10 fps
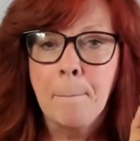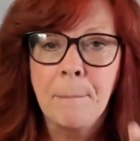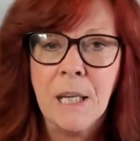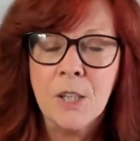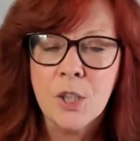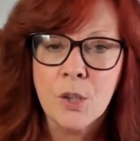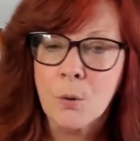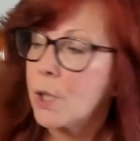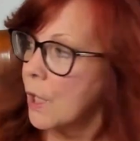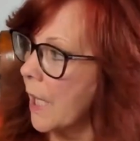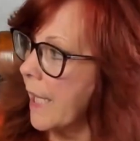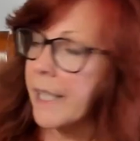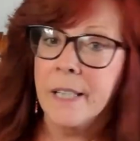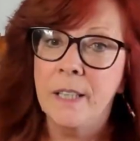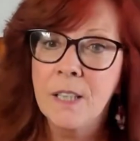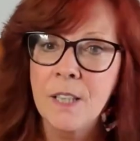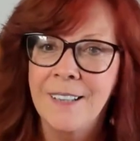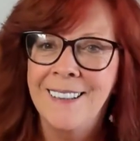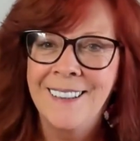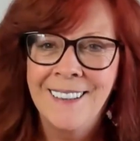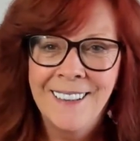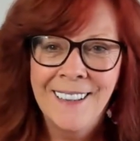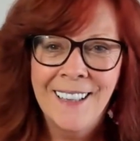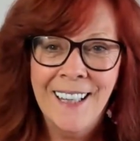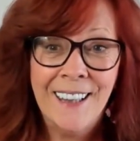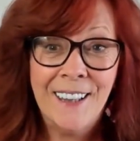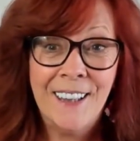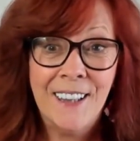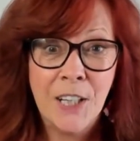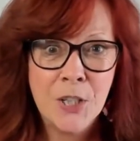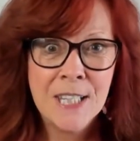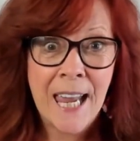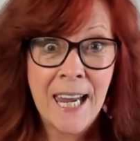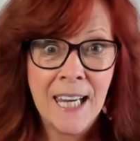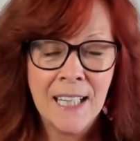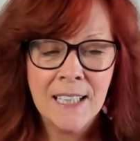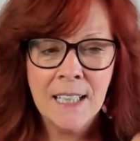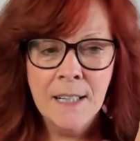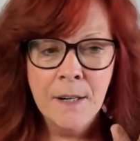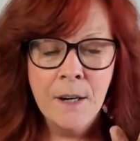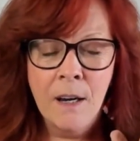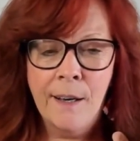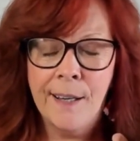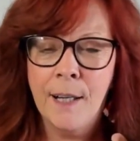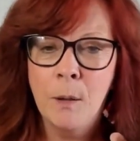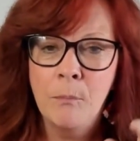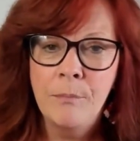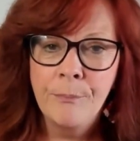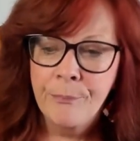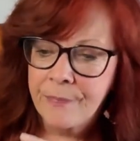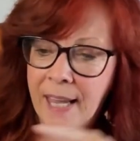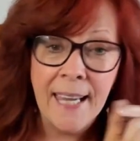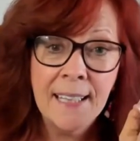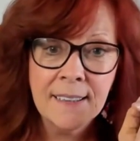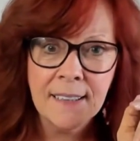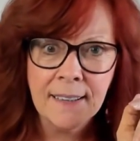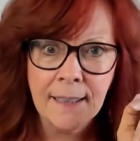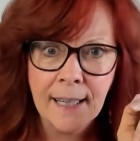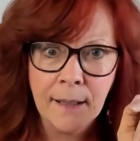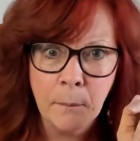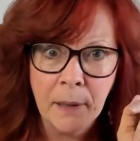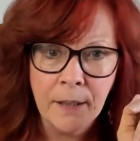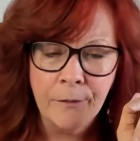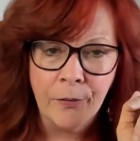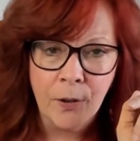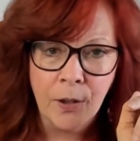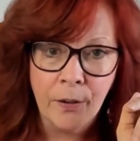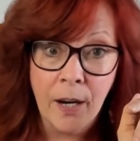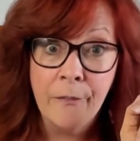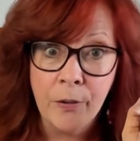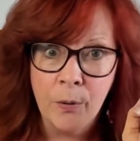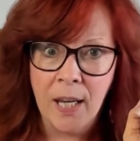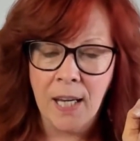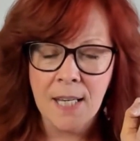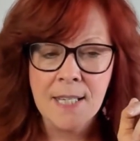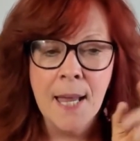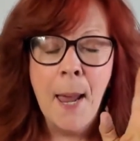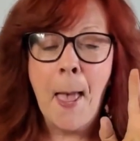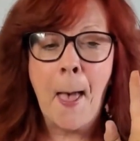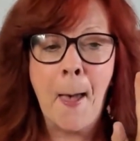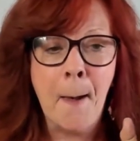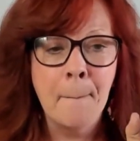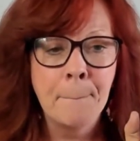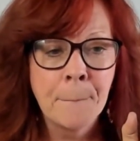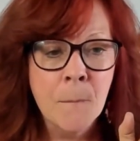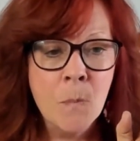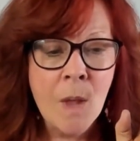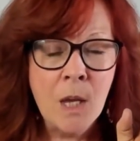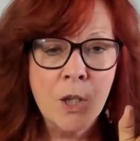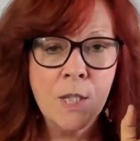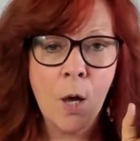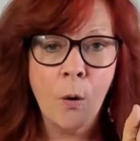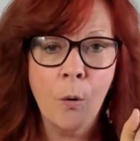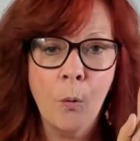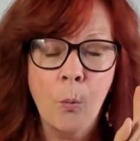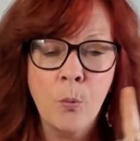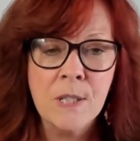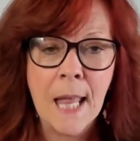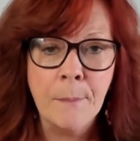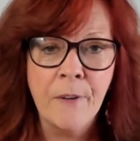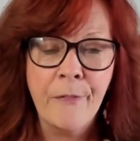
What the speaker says: be sure and there's the hand. The hand didn't get out of bed for a few days. So Slab to